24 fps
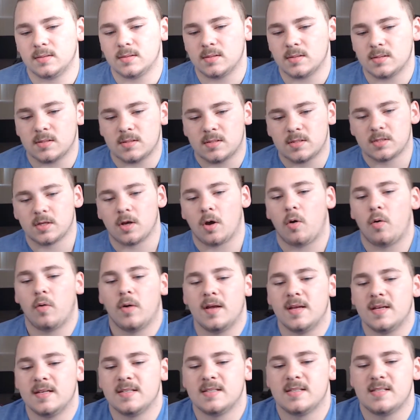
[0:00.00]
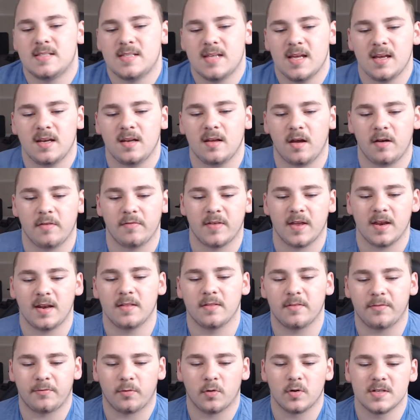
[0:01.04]
So instead of getting
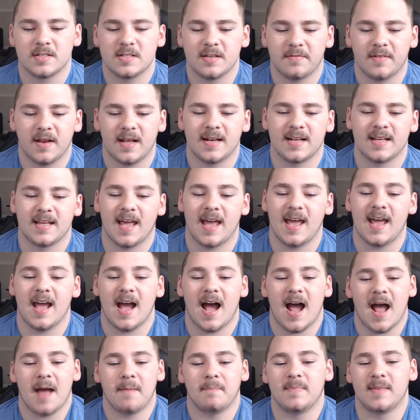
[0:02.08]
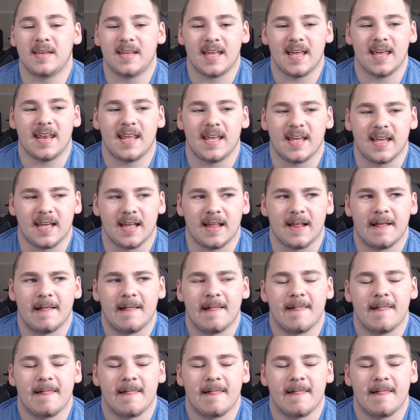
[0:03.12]
the 4790K, I'm getting